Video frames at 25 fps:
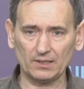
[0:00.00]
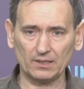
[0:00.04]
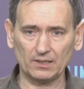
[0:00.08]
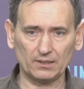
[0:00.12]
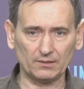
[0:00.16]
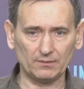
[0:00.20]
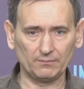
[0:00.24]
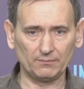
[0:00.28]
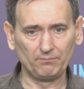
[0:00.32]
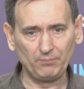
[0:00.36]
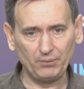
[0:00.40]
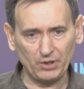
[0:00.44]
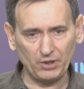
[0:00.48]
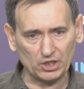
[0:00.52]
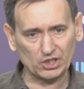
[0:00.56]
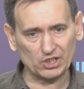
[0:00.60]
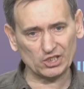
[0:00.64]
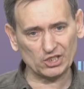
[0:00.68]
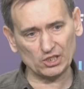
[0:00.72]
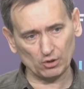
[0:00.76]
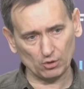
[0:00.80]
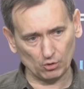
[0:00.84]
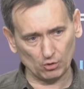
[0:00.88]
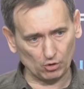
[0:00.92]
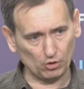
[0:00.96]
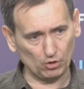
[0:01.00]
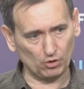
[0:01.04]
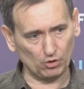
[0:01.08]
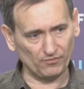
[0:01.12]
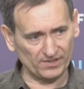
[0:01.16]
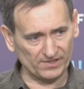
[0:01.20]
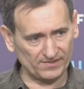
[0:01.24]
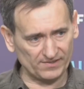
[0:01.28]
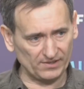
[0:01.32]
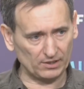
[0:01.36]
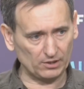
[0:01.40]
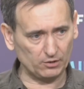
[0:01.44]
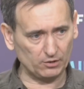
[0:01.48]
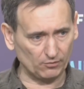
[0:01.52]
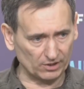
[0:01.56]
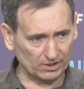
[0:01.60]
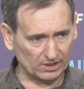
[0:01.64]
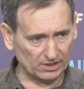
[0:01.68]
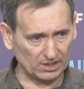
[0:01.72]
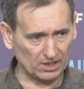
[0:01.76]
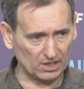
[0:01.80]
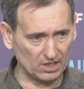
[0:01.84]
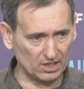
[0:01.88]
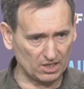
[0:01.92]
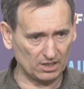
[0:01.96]
I think we
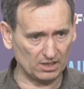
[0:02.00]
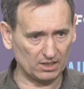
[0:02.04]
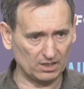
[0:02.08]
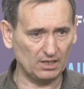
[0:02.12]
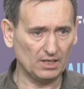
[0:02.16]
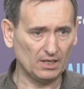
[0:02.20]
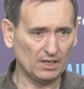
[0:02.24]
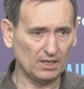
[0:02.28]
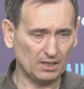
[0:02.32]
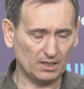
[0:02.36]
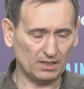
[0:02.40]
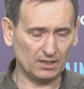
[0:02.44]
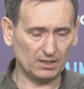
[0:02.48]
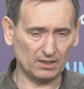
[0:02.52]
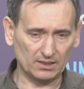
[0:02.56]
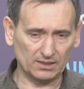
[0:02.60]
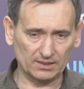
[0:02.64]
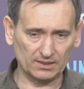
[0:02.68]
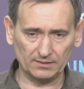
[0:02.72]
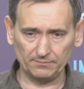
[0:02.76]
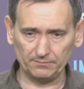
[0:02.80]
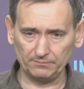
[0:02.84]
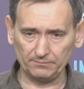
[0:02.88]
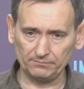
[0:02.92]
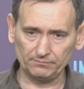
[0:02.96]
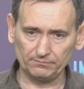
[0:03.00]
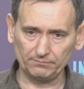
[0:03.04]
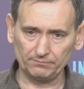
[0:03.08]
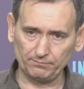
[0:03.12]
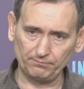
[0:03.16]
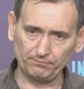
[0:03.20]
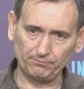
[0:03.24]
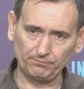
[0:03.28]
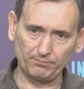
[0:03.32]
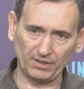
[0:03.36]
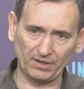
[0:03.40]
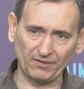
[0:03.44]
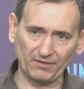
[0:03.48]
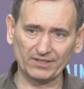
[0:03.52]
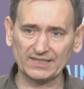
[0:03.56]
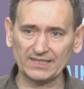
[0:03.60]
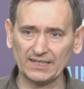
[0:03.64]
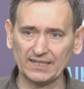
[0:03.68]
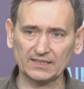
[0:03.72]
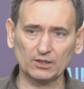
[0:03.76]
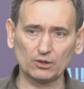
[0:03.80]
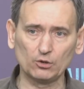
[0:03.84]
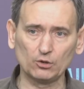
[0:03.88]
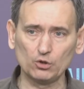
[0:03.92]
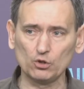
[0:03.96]
will cover this issue
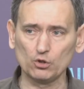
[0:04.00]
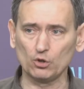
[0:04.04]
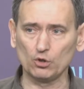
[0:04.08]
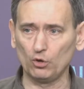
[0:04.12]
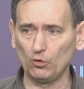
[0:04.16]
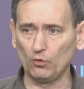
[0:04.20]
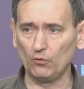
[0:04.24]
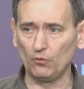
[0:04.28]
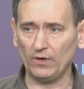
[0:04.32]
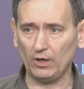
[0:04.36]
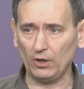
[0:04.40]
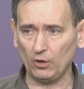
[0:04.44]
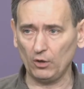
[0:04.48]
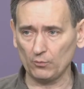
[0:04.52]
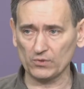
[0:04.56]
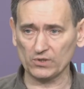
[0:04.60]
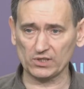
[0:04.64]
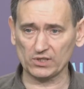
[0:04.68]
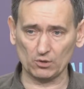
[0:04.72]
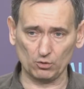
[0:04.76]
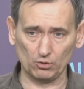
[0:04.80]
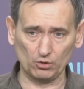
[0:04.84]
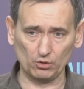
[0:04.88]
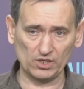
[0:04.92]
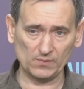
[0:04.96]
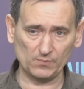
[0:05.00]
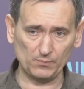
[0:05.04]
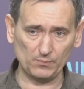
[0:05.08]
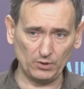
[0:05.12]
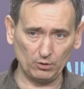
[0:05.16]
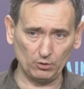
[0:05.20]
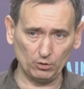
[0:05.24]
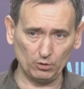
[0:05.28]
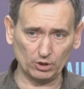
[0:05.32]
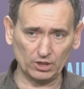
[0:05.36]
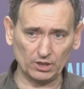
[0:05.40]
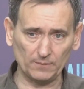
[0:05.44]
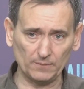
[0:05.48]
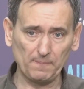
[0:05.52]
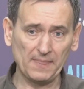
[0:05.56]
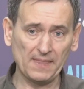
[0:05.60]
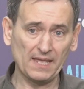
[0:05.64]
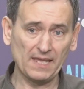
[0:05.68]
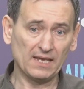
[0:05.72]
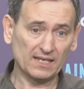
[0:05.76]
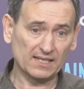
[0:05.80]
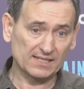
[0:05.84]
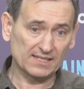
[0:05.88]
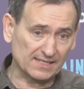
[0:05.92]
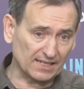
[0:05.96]
in more detail
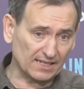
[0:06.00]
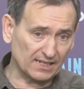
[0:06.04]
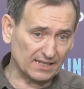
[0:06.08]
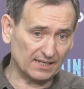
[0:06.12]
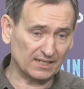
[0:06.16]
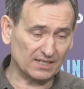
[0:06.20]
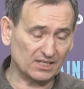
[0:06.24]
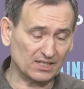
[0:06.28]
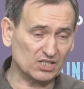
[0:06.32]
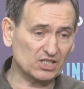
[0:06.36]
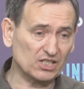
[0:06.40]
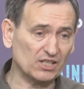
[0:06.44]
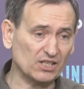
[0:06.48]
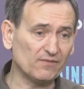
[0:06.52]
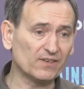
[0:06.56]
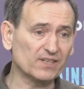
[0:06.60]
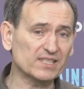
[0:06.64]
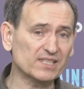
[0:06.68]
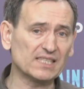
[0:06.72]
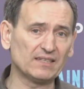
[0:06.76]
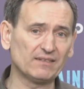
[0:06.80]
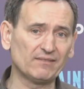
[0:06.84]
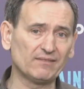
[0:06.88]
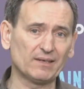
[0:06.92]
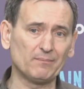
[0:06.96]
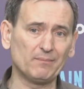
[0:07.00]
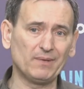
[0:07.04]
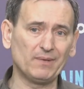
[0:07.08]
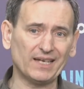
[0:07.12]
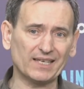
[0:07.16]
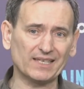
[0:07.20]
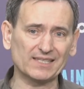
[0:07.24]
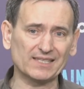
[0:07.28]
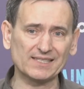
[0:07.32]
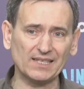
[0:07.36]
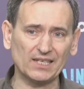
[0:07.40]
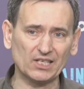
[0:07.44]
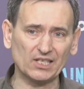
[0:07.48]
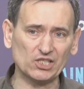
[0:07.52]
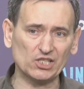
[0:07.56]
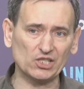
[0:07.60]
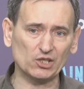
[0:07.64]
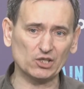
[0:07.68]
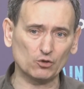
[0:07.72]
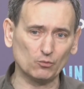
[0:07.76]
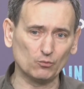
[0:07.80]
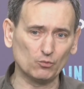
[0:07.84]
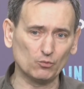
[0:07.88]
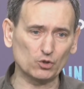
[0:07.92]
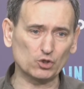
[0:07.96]
to draw the
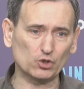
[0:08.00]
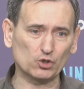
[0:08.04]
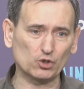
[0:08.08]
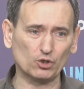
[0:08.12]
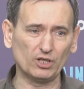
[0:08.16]
attention of